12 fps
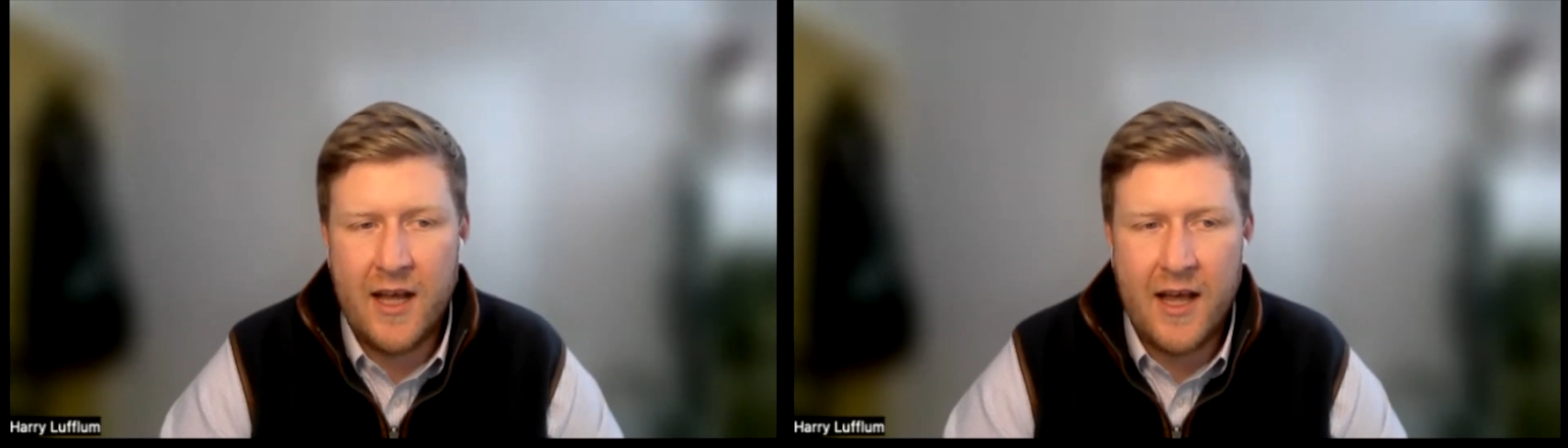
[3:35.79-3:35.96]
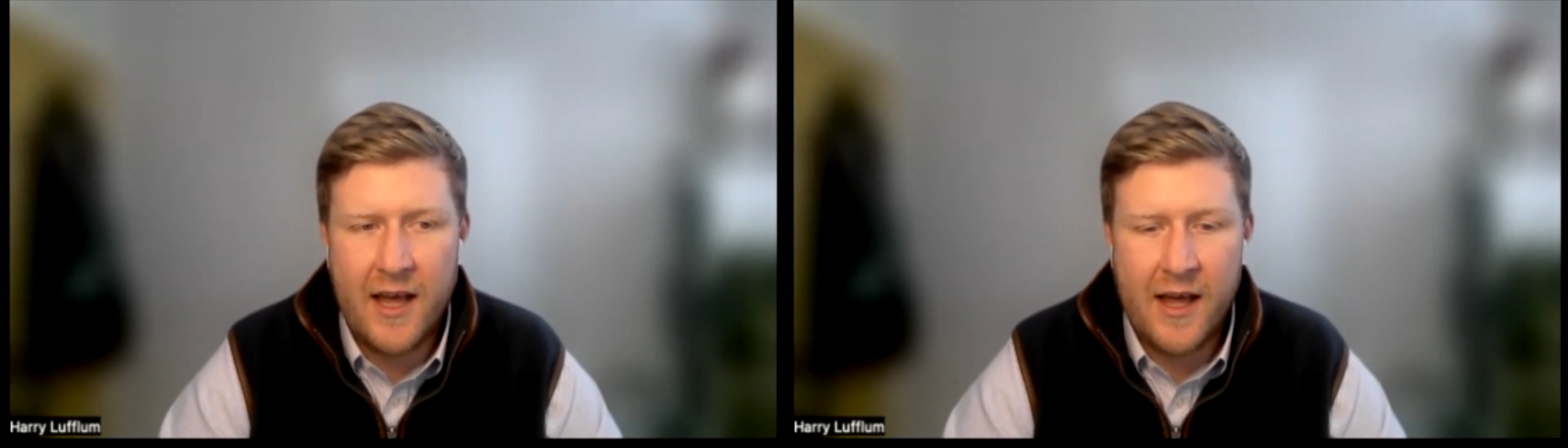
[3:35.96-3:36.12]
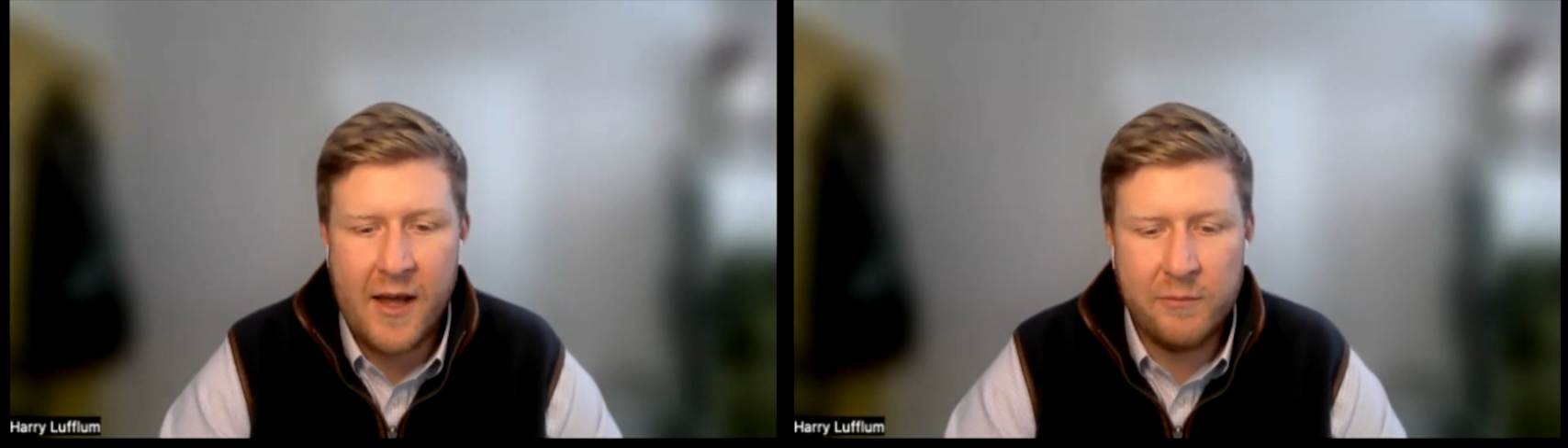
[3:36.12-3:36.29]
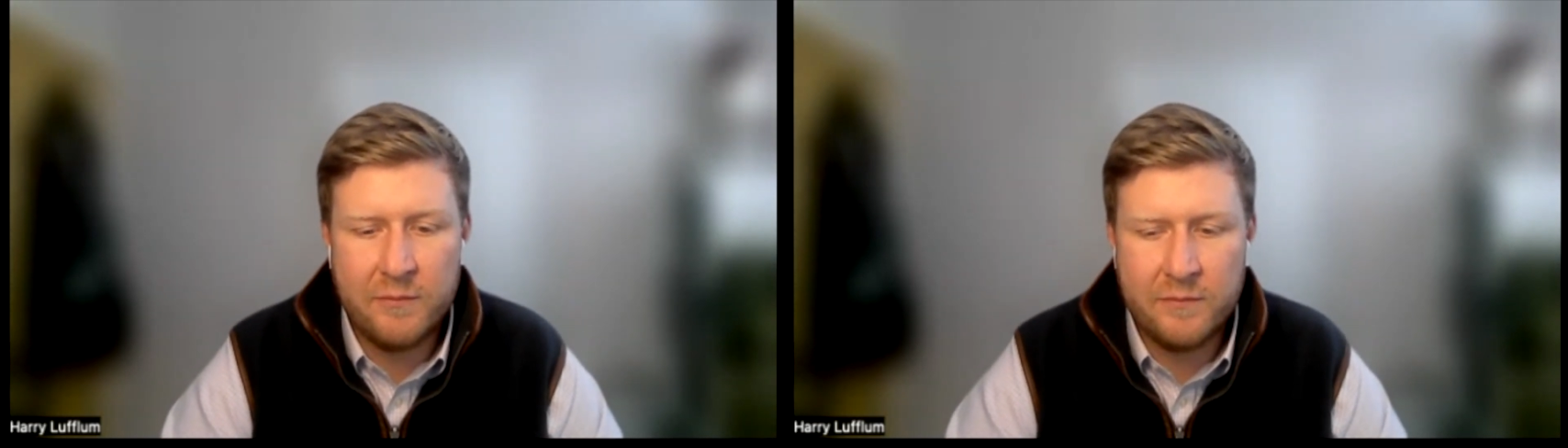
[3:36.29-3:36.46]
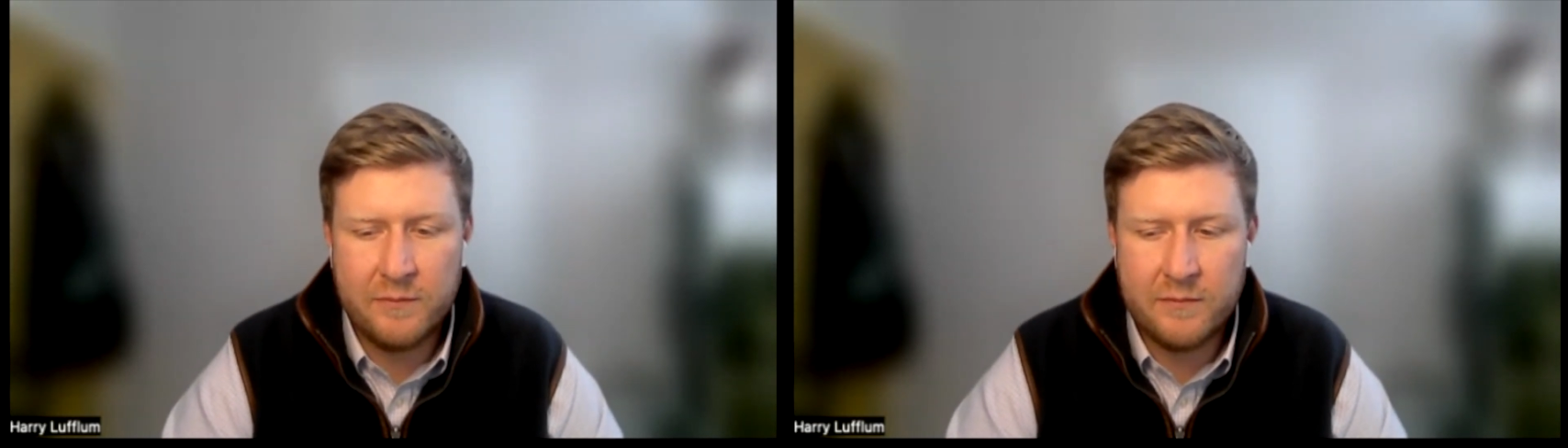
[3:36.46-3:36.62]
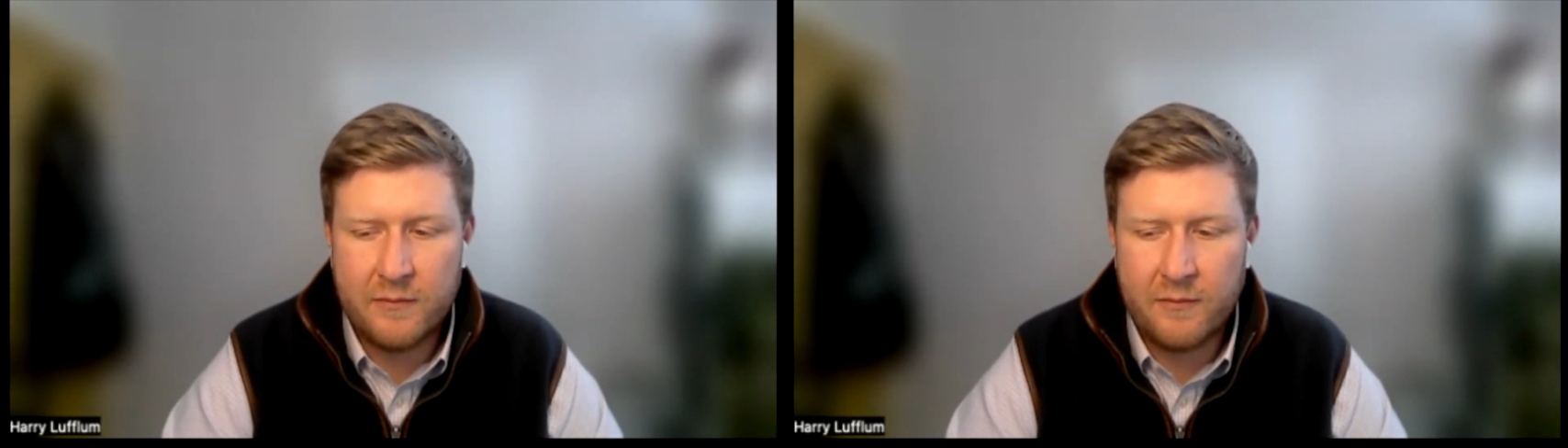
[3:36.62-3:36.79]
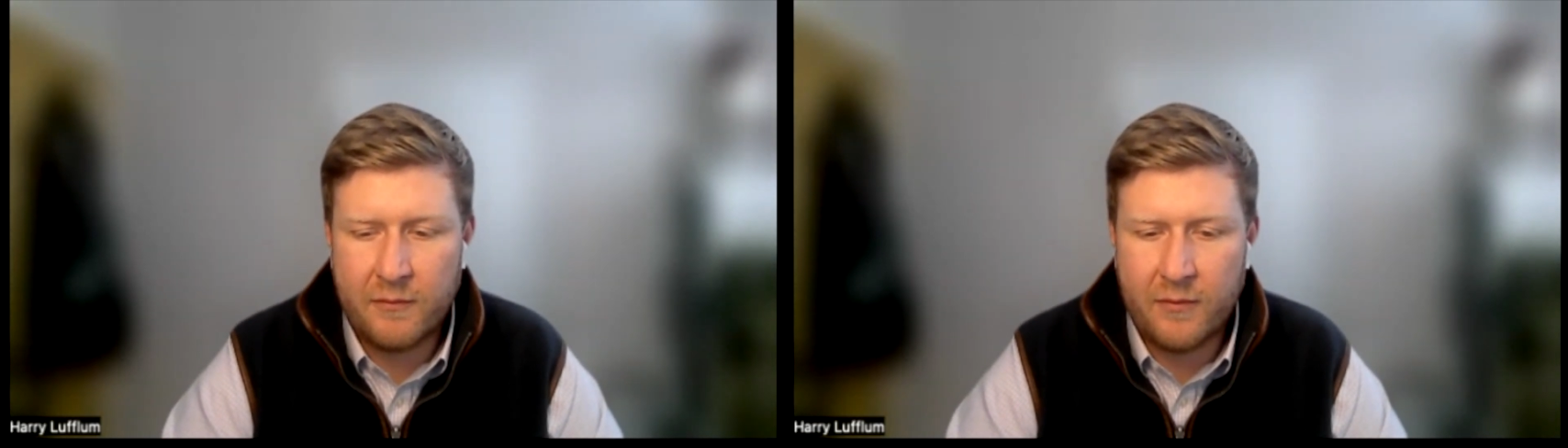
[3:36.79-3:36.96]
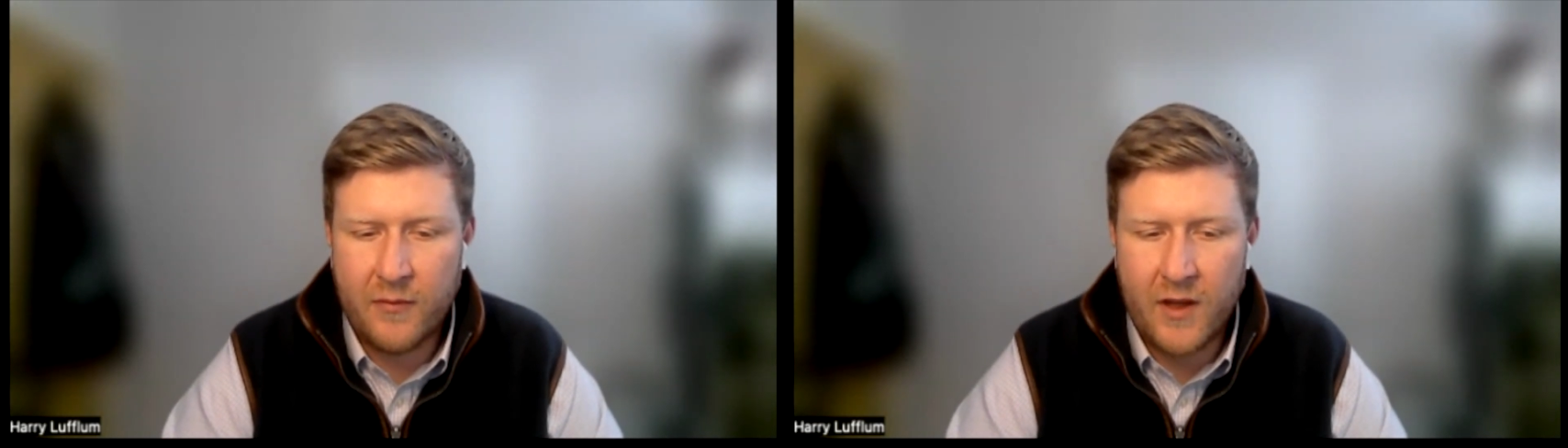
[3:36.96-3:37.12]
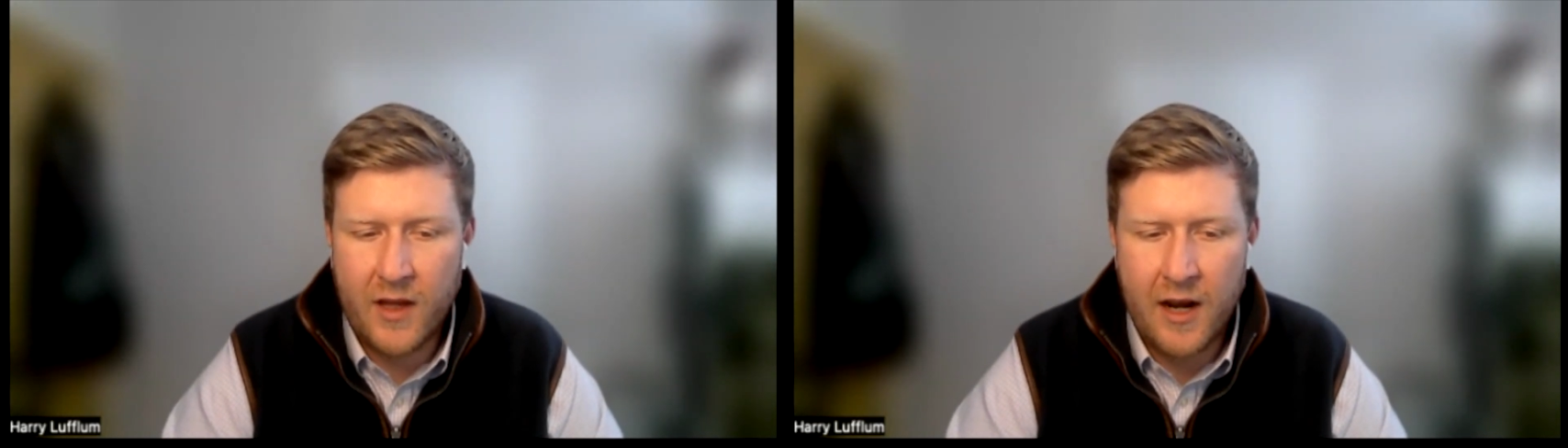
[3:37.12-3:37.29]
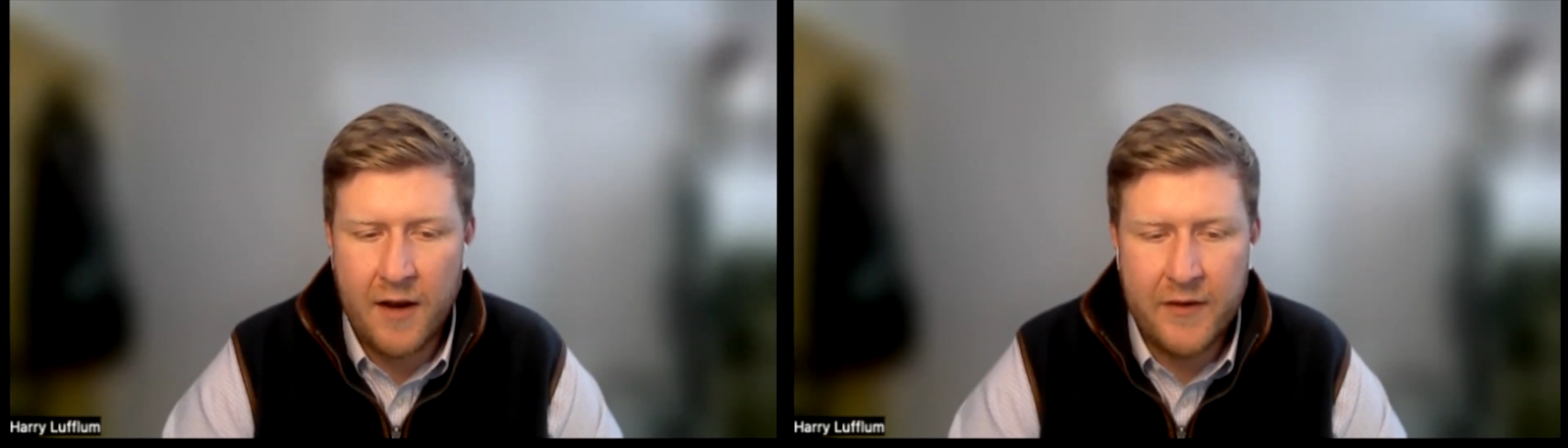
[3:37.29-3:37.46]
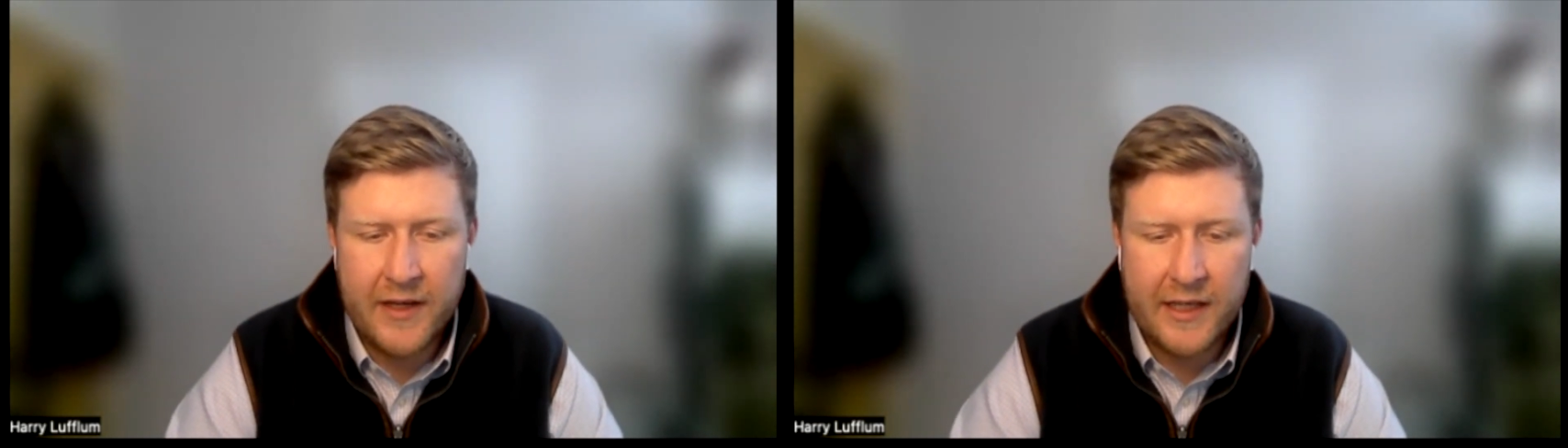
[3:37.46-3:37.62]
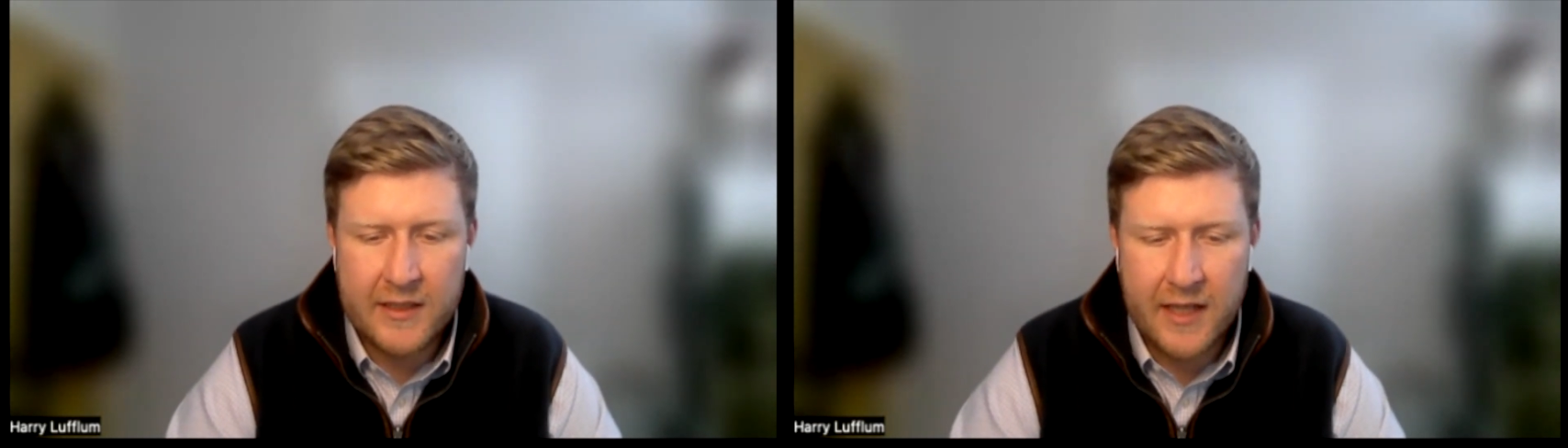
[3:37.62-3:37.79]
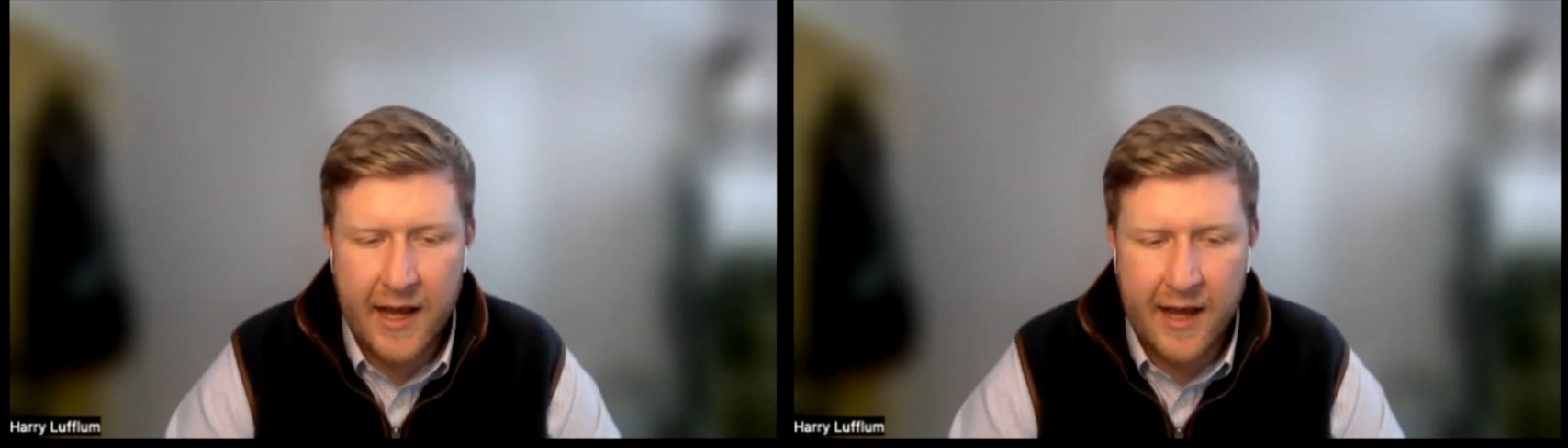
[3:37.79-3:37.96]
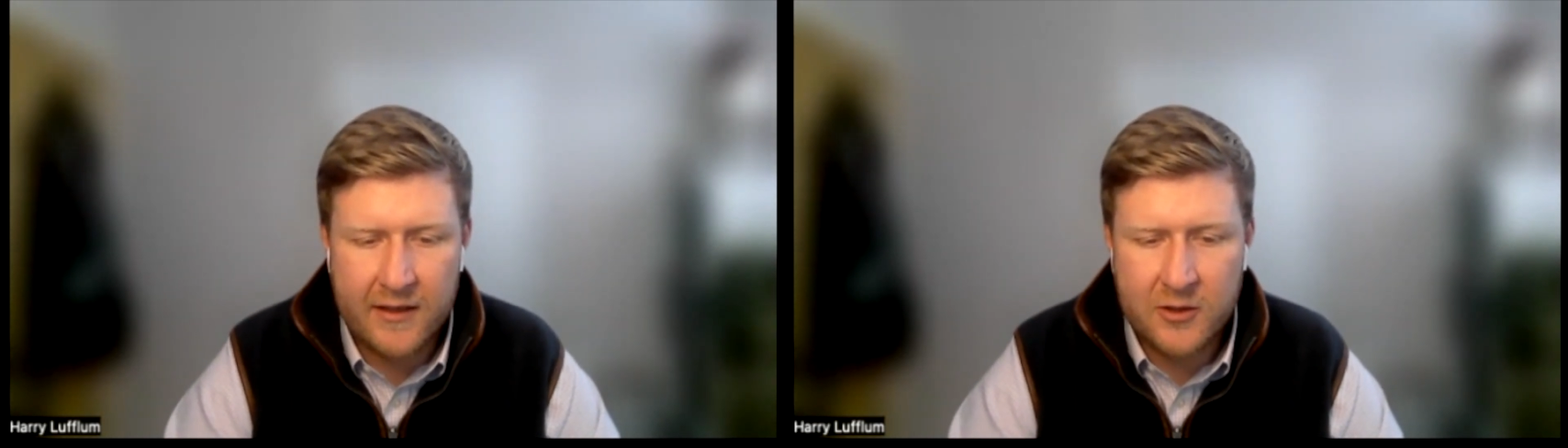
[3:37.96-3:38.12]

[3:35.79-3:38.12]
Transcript: And I think it's that